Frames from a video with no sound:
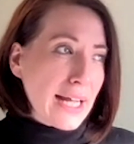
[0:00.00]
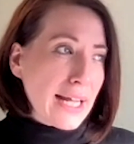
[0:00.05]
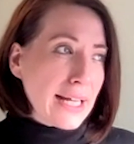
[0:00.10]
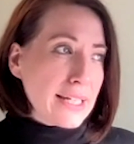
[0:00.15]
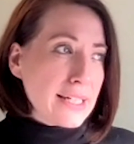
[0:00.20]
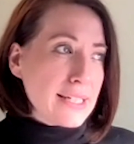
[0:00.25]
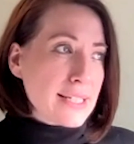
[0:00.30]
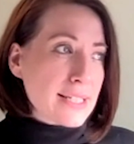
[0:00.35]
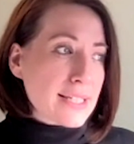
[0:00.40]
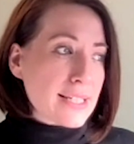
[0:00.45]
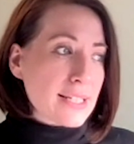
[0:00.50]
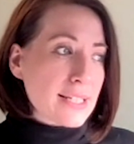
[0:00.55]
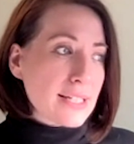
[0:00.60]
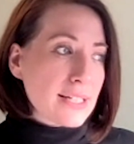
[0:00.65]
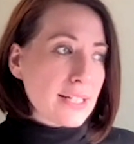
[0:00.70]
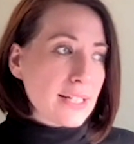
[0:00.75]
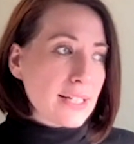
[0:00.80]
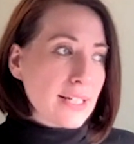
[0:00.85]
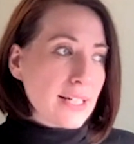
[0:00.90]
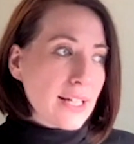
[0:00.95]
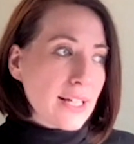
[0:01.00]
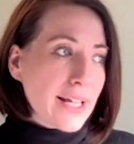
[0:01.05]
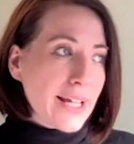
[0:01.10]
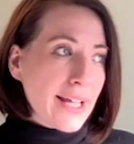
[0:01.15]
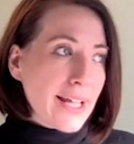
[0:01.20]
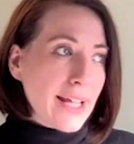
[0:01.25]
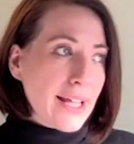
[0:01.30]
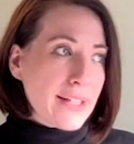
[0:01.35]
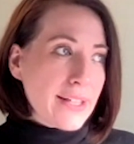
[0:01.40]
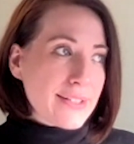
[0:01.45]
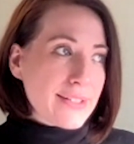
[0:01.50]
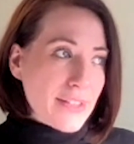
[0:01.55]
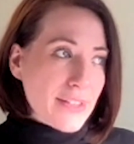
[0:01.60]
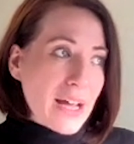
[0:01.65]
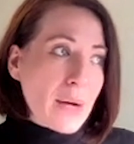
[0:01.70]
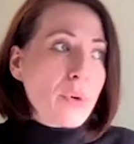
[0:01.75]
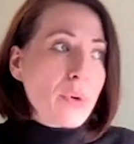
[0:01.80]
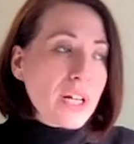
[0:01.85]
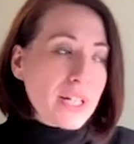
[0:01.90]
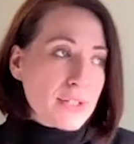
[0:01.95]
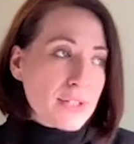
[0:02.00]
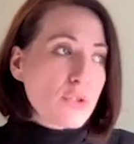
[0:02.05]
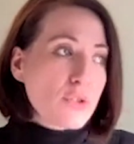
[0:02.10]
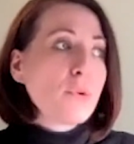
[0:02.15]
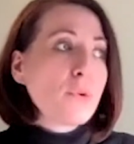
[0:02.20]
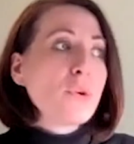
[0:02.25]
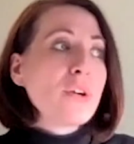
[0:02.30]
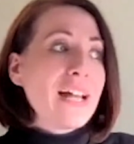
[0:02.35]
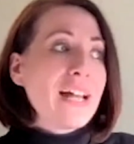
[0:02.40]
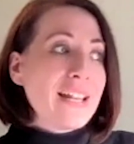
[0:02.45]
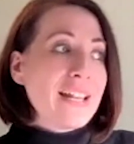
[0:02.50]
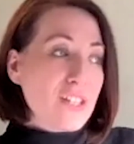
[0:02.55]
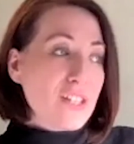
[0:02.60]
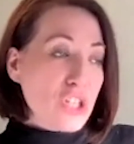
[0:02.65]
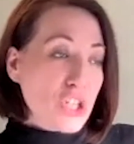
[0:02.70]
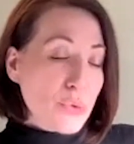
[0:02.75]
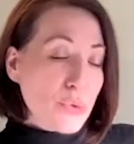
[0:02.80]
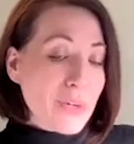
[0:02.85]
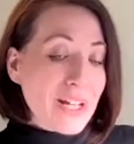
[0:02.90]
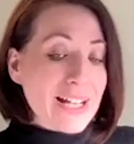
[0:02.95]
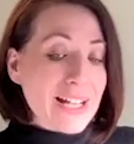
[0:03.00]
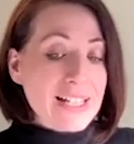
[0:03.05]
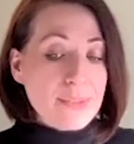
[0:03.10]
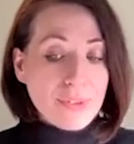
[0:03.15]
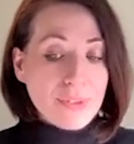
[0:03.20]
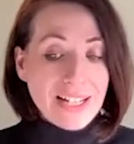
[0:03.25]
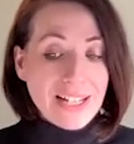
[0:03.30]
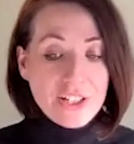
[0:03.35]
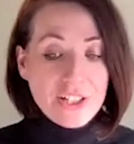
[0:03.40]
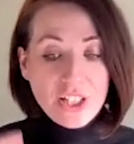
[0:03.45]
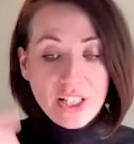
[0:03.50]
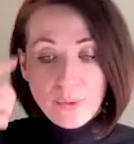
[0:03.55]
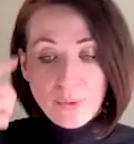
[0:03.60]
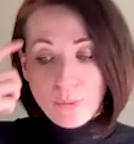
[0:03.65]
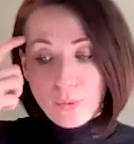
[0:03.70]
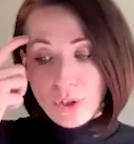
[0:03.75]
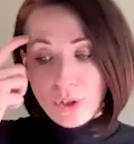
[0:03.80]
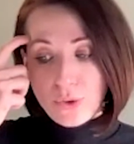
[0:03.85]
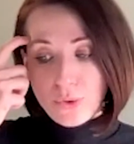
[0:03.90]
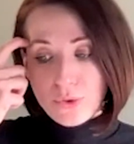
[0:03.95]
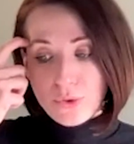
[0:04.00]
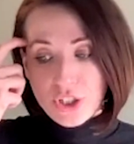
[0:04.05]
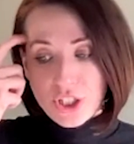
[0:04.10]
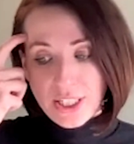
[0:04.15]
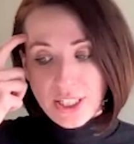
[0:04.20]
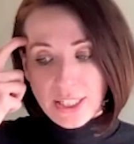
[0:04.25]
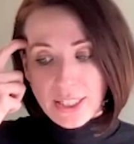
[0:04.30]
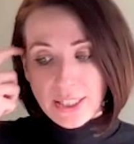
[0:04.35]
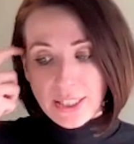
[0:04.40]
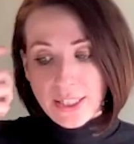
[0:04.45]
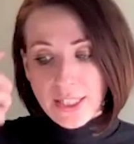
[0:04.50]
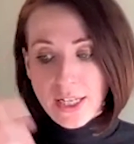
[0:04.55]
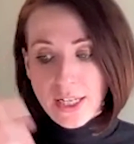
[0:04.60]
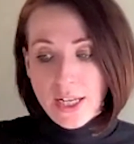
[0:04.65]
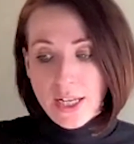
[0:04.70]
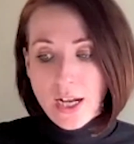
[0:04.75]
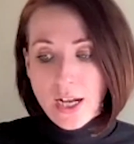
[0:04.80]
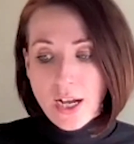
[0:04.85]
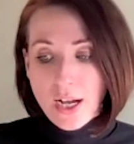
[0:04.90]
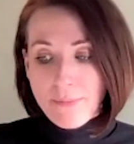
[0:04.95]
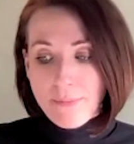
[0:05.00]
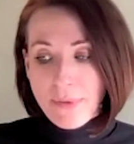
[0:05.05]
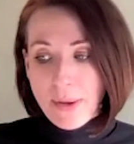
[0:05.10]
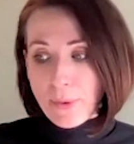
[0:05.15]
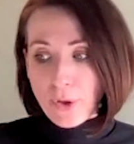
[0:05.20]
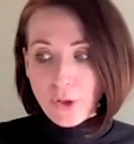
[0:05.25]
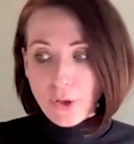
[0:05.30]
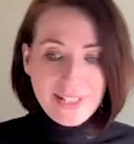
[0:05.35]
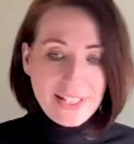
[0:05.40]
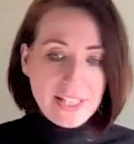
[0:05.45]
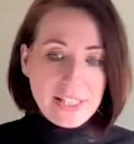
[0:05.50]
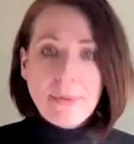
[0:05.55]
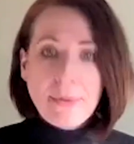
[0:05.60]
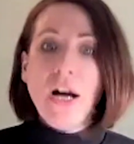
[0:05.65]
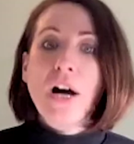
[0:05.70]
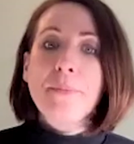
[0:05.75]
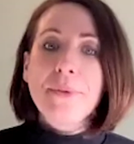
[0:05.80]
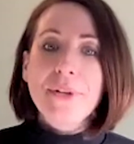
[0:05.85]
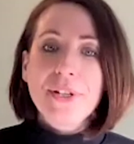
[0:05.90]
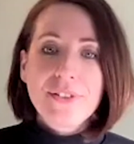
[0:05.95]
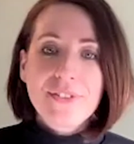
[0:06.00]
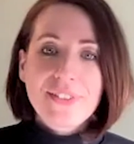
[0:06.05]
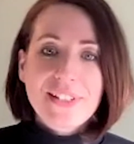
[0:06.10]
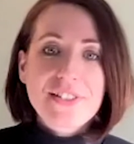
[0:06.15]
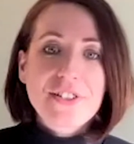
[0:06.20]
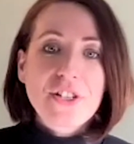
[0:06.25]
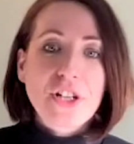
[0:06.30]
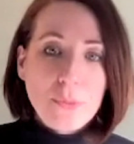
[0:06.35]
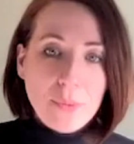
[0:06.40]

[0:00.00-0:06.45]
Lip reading: And so that work is important. And in the US, we're launching a policy department that's